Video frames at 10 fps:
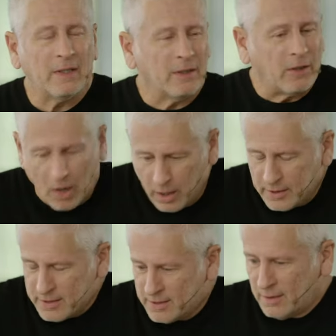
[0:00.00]
that God
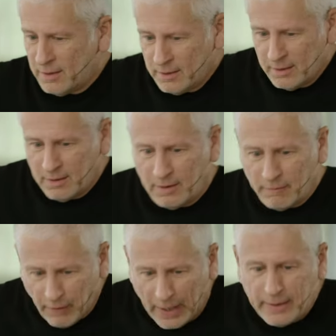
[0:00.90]
is
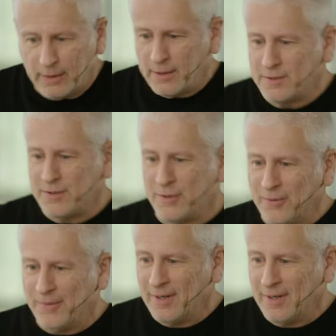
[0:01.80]
inviting us to